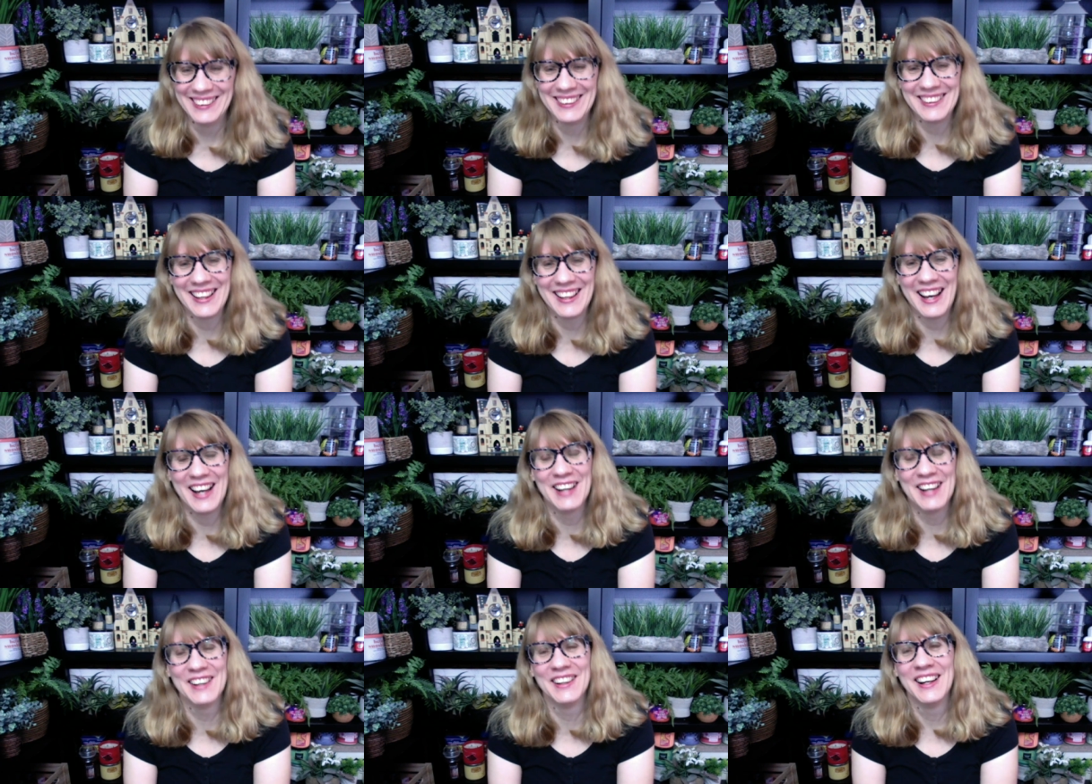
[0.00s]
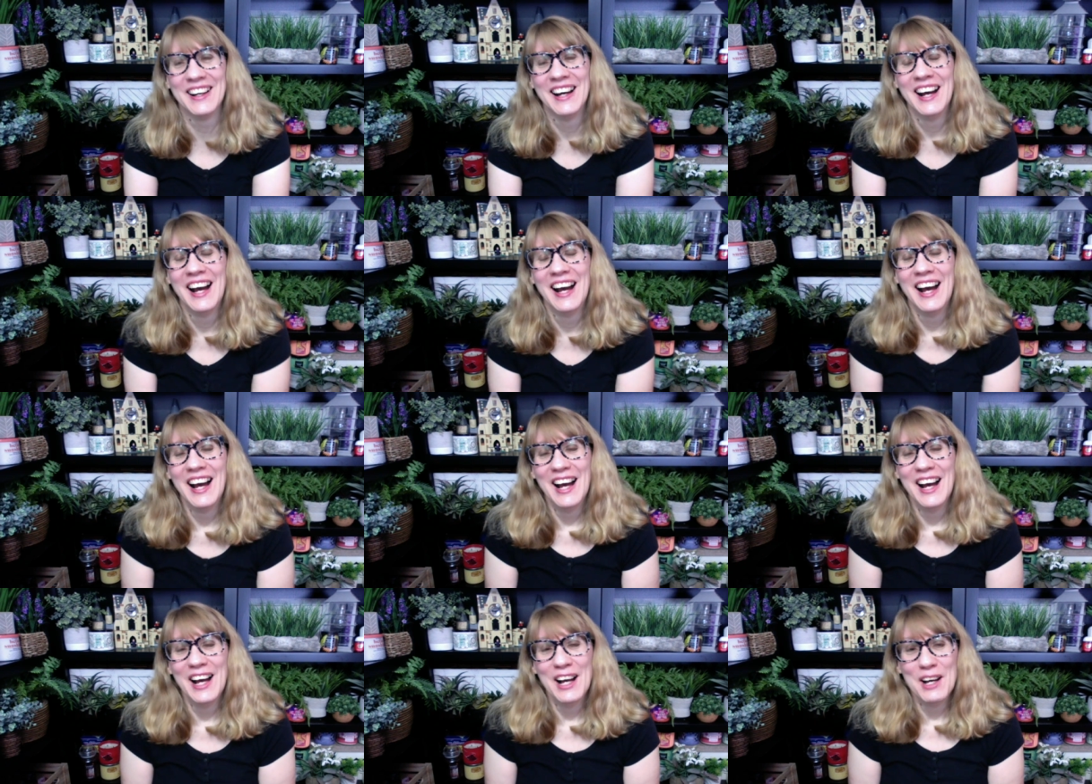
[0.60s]
So,
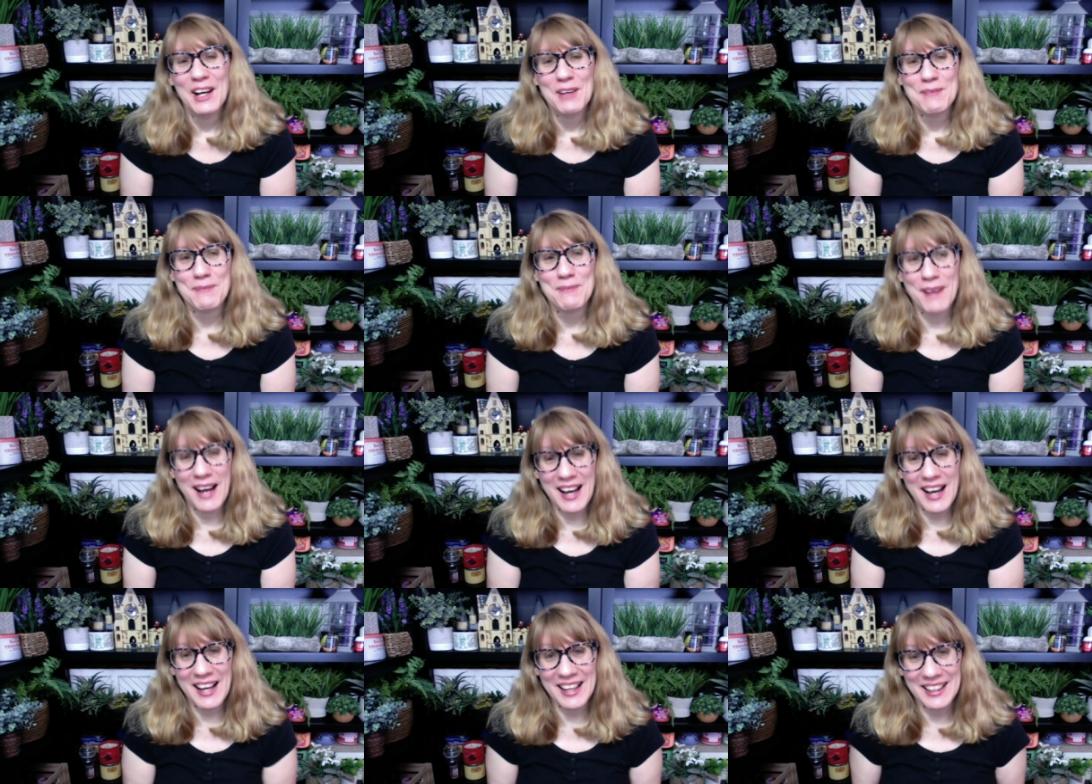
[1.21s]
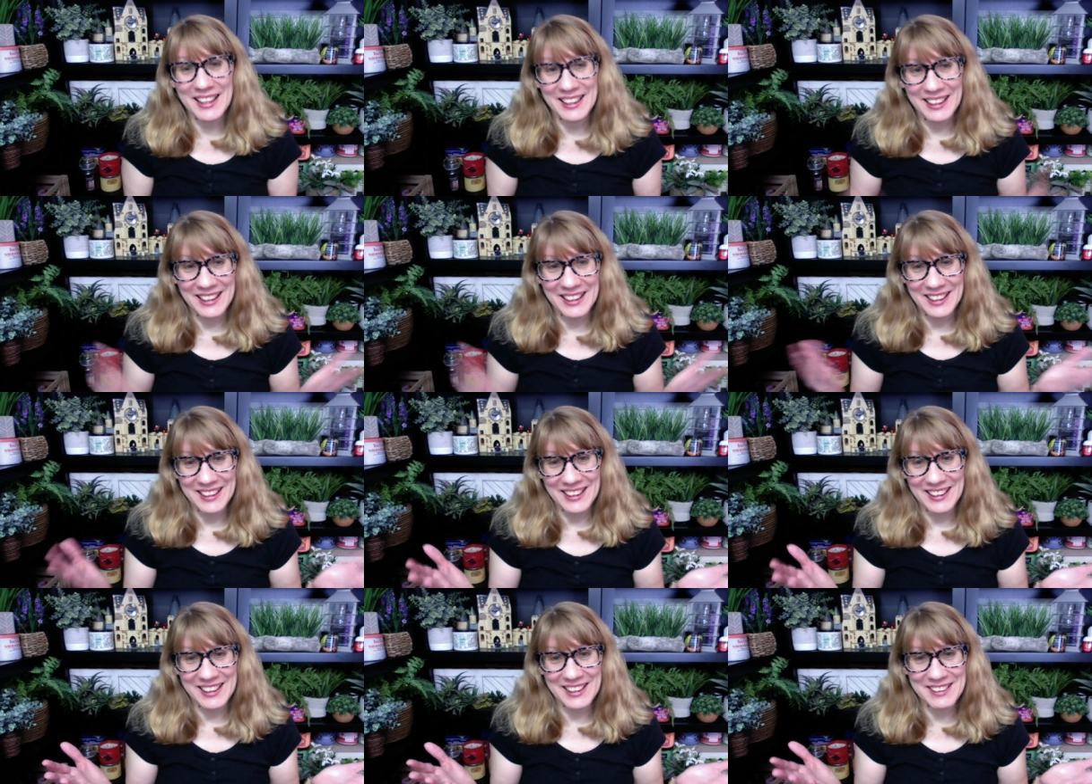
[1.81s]
but
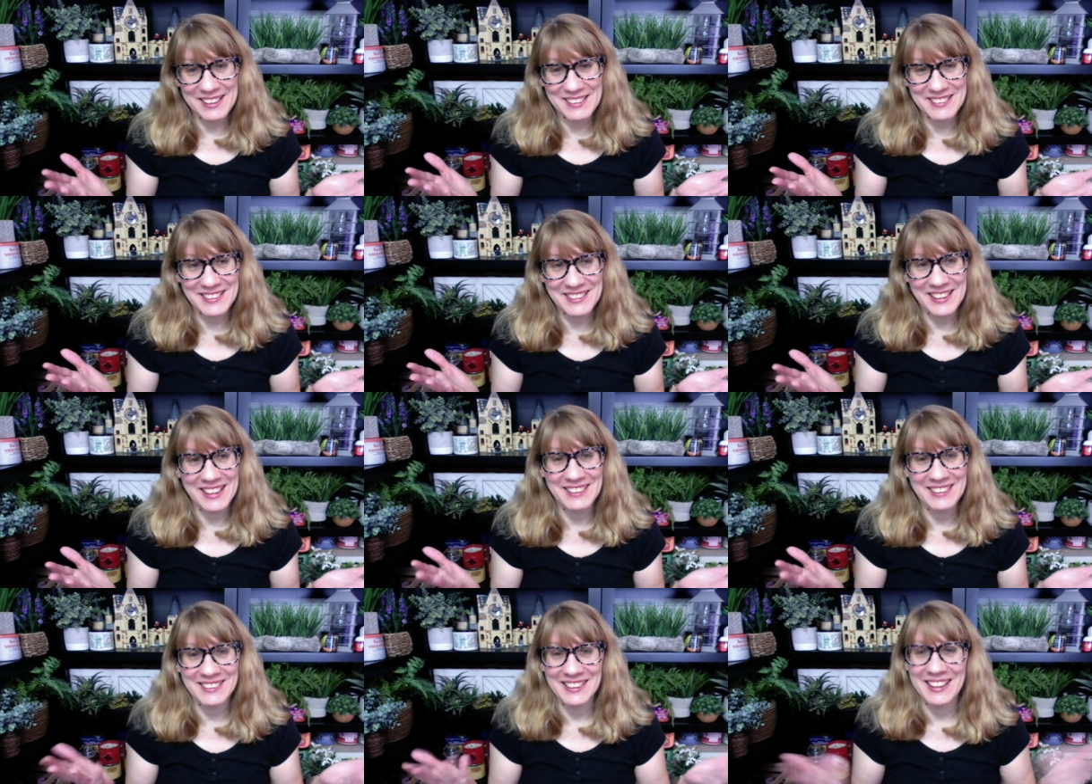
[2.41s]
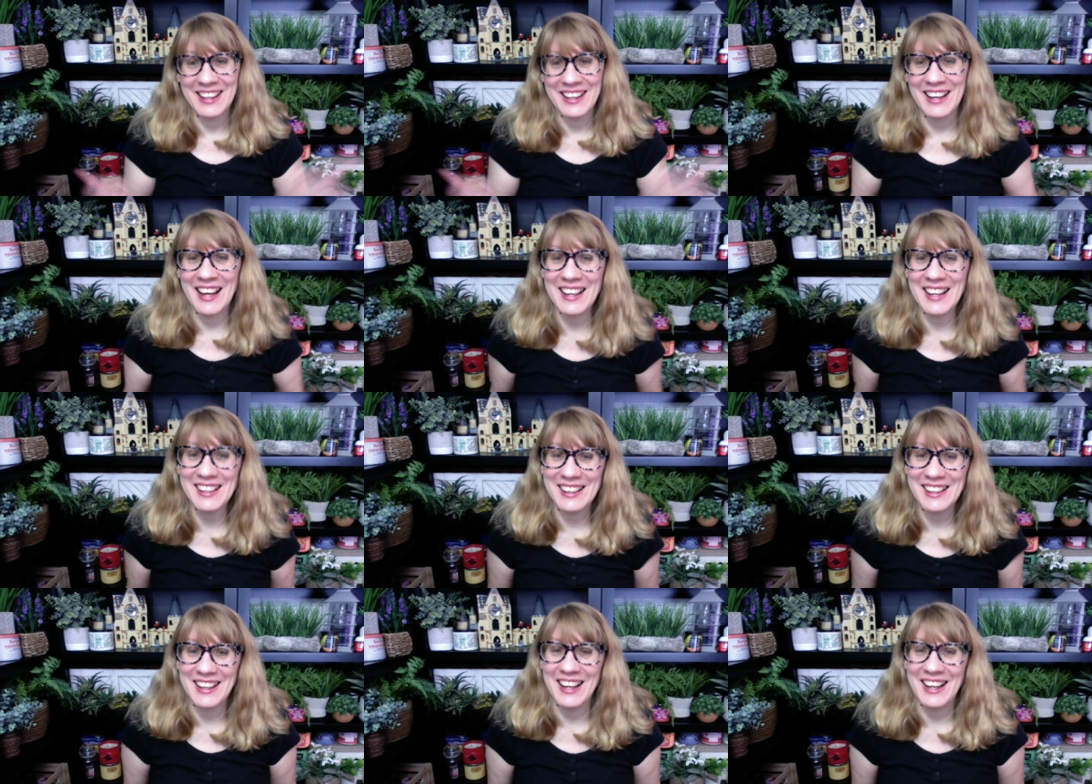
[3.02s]
Here's can
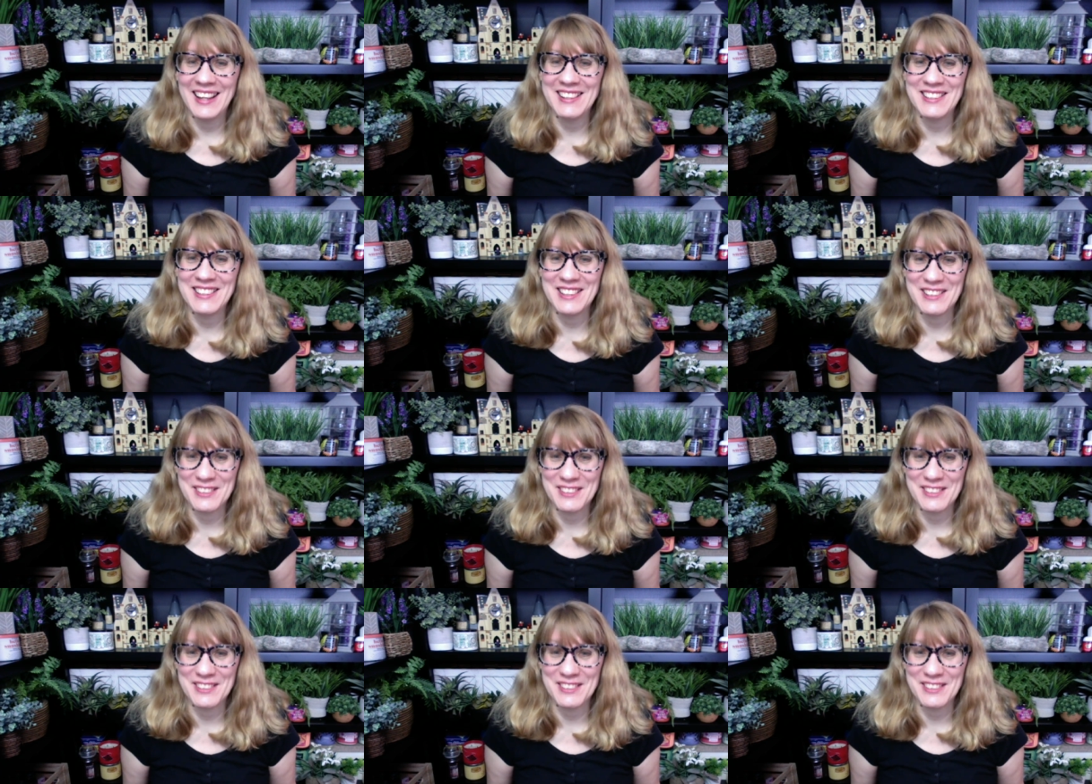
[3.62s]
I share